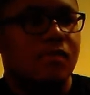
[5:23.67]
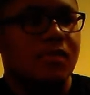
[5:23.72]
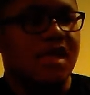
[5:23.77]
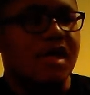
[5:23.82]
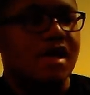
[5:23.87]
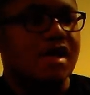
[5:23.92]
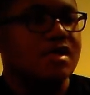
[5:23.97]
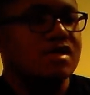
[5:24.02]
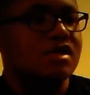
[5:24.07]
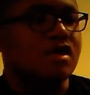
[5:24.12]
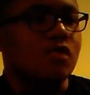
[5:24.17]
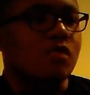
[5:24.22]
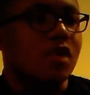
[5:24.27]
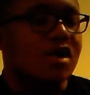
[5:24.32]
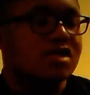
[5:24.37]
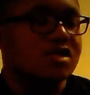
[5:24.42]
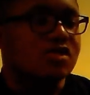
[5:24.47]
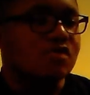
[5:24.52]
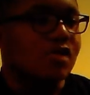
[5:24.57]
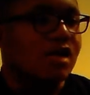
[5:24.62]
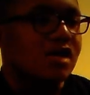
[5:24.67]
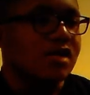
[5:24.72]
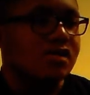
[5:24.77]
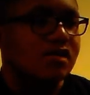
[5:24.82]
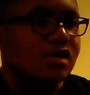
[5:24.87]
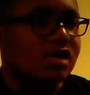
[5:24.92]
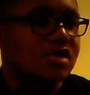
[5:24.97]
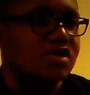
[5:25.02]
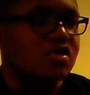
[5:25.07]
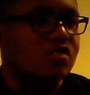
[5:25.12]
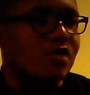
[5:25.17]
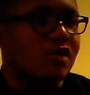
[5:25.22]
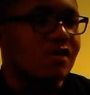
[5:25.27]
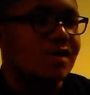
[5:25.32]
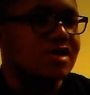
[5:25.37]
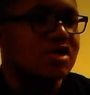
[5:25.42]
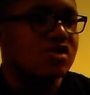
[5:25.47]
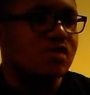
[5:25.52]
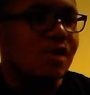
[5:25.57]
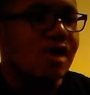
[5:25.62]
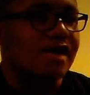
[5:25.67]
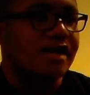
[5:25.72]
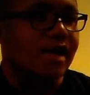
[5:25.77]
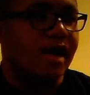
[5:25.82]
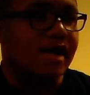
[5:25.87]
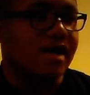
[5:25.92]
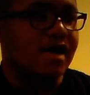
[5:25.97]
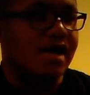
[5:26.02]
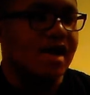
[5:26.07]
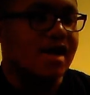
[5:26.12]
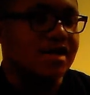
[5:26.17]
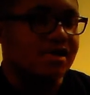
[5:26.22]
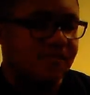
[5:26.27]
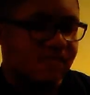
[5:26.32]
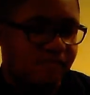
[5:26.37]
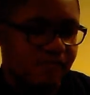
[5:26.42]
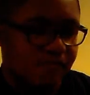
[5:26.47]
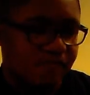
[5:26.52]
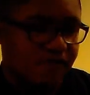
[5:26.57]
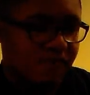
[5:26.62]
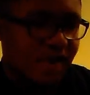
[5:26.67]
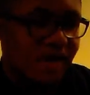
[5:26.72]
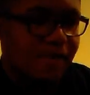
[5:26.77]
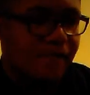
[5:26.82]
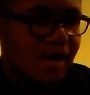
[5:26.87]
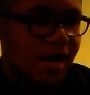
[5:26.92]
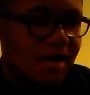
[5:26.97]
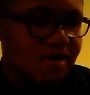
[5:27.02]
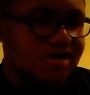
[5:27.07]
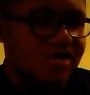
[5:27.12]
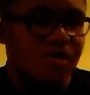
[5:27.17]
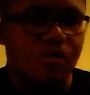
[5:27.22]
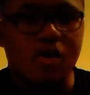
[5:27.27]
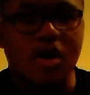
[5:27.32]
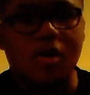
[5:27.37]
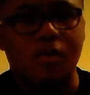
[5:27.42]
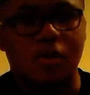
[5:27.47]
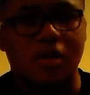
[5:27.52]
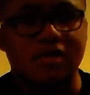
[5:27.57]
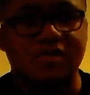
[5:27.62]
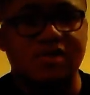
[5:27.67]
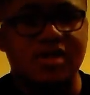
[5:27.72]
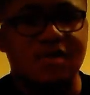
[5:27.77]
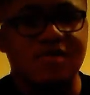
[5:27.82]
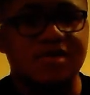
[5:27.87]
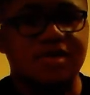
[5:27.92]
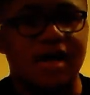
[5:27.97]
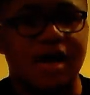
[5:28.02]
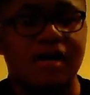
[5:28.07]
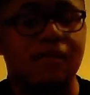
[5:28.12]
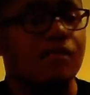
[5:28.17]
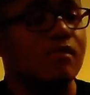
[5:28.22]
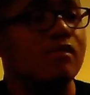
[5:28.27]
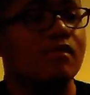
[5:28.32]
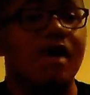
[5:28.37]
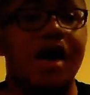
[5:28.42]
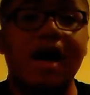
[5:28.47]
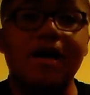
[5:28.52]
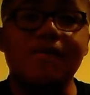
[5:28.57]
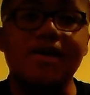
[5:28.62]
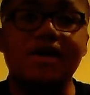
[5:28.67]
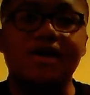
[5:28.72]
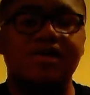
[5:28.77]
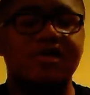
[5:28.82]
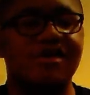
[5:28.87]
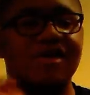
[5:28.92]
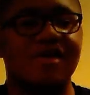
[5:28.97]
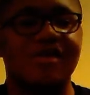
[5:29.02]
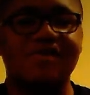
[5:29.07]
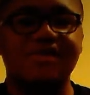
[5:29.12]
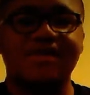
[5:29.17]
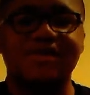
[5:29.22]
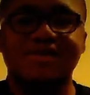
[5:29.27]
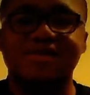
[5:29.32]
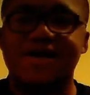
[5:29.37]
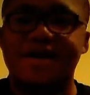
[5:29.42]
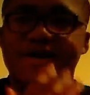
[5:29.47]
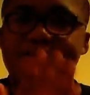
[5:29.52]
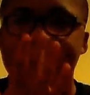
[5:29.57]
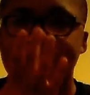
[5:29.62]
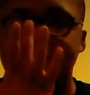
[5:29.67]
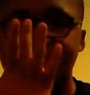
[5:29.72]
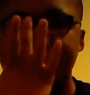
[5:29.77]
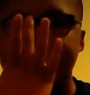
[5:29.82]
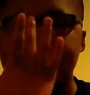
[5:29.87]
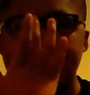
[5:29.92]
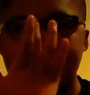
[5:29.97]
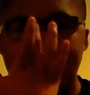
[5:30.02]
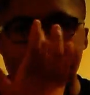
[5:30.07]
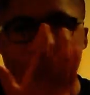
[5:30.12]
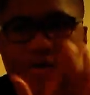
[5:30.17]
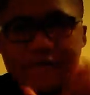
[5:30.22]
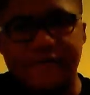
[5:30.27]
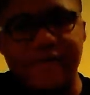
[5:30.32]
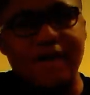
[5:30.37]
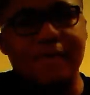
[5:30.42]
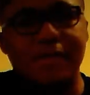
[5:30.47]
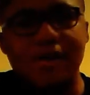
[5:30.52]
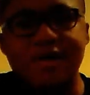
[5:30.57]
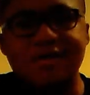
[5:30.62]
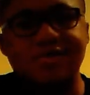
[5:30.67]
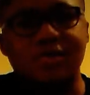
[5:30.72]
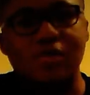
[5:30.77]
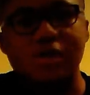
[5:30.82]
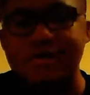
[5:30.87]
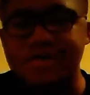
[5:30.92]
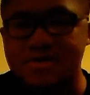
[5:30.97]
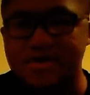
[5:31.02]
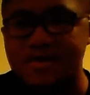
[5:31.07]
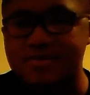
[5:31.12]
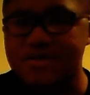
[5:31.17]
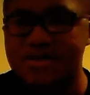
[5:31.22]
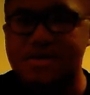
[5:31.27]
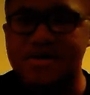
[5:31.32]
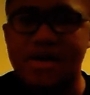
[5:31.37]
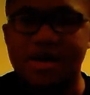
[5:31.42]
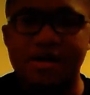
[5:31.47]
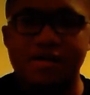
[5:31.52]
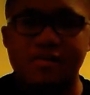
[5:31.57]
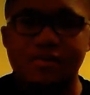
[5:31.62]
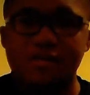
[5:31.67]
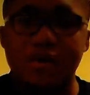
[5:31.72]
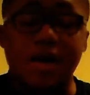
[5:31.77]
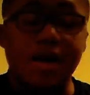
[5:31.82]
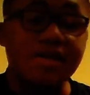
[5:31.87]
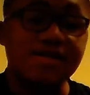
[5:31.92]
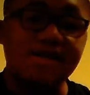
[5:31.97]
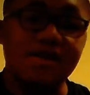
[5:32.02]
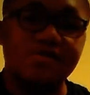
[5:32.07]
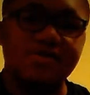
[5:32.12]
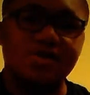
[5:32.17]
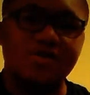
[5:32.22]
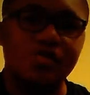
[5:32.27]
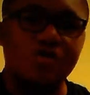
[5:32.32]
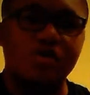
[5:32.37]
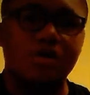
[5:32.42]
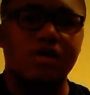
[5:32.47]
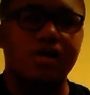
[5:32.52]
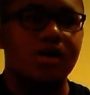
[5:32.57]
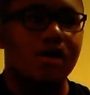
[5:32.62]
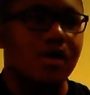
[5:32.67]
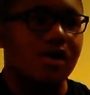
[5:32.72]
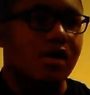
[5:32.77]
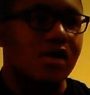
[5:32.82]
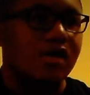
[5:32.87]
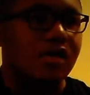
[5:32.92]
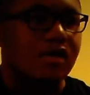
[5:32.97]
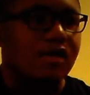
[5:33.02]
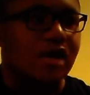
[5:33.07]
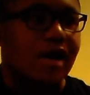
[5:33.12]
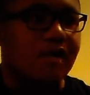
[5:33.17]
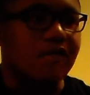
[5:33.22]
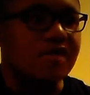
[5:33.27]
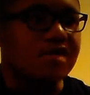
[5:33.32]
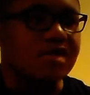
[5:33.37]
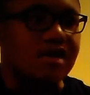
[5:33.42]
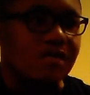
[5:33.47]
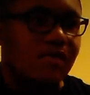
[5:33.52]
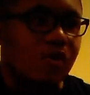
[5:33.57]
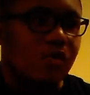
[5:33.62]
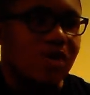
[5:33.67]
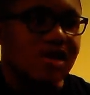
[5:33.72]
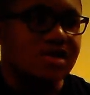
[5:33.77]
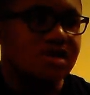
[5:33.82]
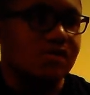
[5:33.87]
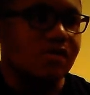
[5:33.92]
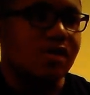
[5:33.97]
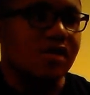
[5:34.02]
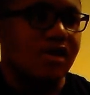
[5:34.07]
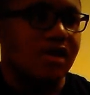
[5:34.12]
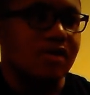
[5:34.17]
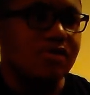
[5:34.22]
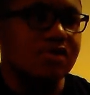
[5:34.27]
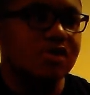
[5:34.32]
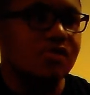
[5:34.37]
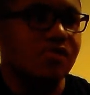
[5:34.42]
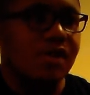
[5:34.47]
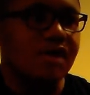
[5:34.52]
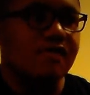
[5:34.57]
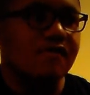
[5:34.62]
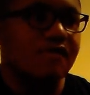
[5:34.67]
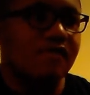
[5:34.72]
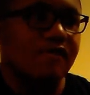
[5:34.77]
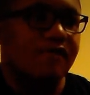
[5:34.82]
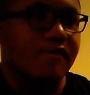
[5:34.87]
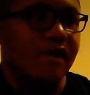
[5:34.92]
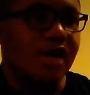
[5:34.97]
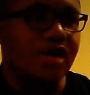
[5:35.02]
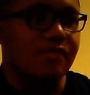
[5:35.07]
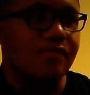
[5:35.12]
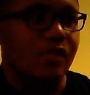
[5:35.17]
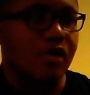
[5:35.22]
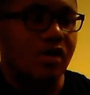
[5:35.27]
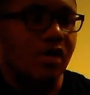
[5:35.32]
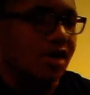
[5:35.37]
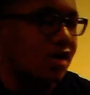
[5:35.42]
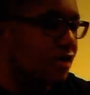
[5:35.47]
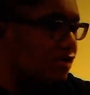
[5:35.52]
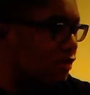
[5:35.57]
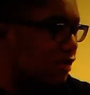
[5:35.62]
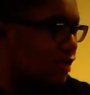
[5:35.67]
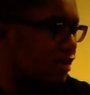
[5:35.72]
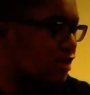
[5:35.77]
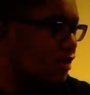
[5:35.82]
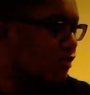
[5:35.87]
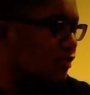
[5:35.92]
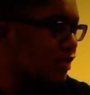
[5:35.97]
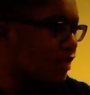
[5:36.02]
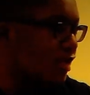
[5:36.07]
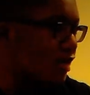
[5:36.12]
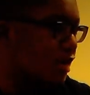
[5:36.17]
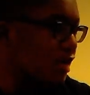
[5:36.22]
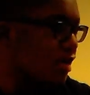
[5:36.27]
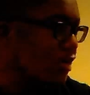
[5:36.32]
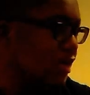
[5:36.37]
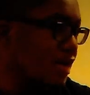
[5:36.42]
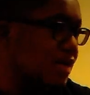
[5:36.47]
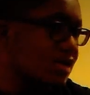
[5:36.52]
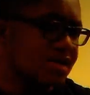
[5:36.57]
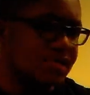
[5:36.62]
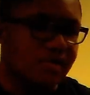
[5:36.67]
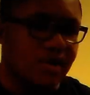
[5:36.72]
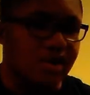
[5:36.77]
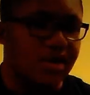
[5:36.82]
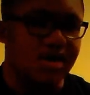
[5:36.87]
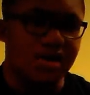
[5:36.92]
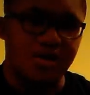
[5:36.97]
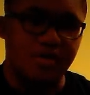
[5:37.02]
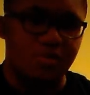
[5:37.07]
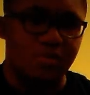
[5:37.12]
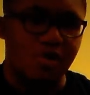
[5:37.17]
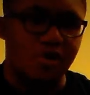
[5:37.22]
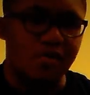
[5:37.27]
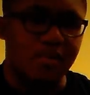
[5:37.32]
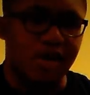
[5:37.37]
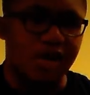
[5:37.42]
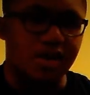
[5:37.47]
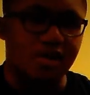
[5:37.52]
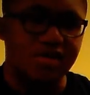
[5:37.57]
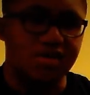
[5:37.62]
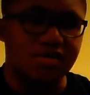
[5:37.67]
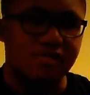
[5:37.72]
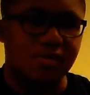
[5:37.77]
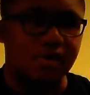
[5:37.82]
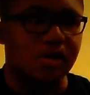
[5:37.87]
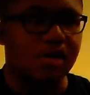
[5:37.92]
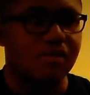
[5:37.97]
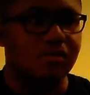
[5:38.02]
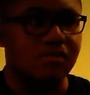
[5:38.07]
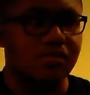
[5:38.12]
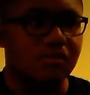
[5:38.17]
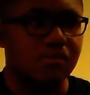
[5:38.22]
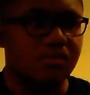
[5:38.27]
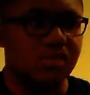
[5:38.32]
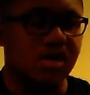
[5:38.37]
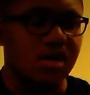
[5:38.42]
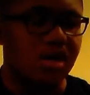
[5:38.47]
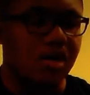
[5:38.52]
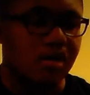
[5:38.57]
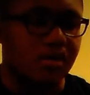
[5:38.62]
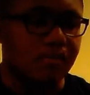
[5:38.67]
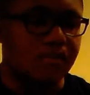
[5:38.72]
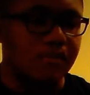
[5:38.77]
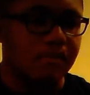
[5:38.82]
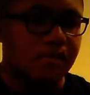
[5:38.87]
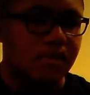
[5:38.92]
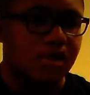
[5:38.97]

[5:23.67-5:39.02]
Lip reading: Lance, come watch Twilight. Lance, you want to watch Twilight? It has vampires and werewolves. And I was like, I'm in, you know, because like, I heard vampires and werewolves and I'm just like, oh, that sounds cool. Every time I watched Twilight, I was just waiting for the fighting part. I couldn't really care less about any other romance, but yeah.